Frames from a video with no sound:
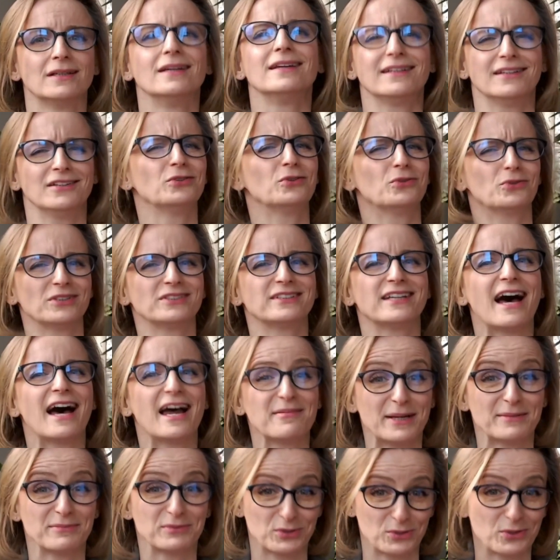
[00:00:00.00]
You know the type
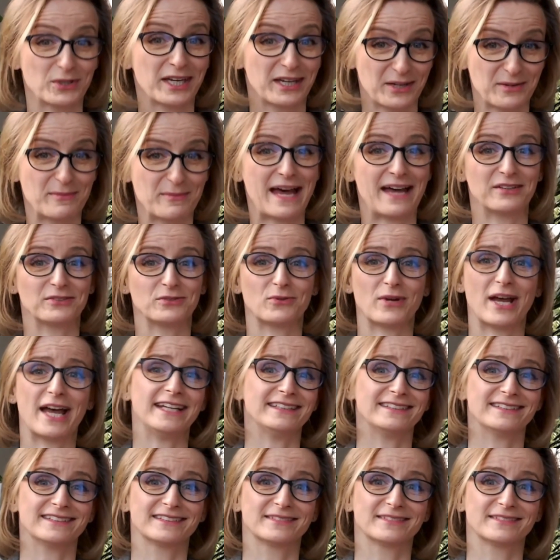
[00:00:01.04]
I'm talking about, right?